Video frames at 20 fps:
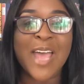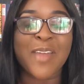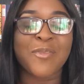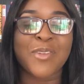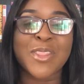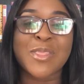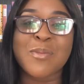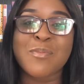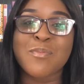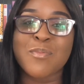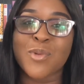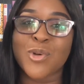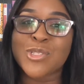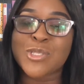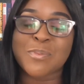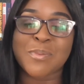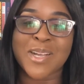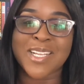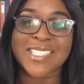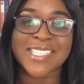and for the
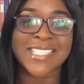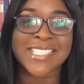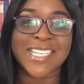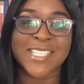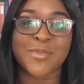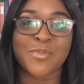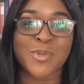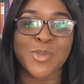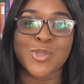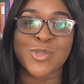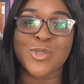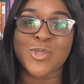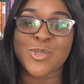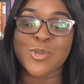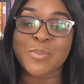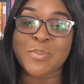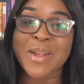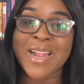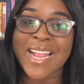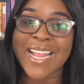most part it has been
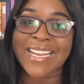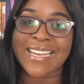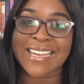super